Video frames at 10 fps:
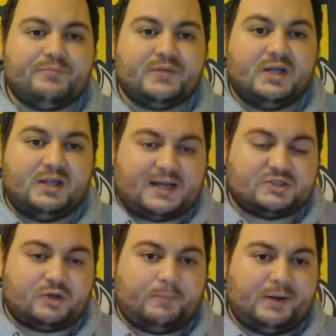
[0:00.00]
last
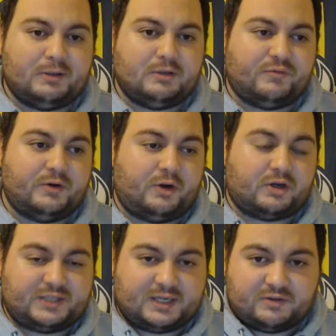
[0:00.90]
time Penrith were
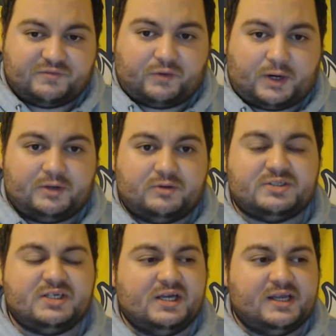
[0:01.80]
knocked out of the
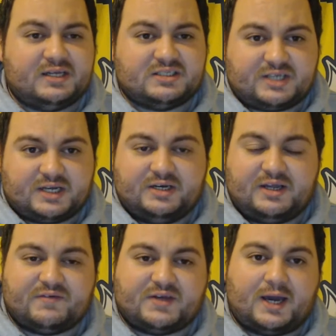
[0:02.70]
finals in a sudden
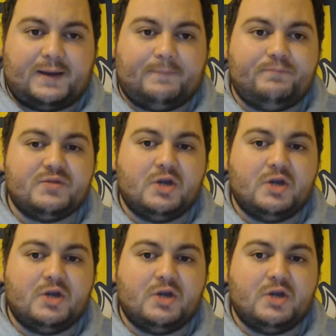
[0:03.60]
death game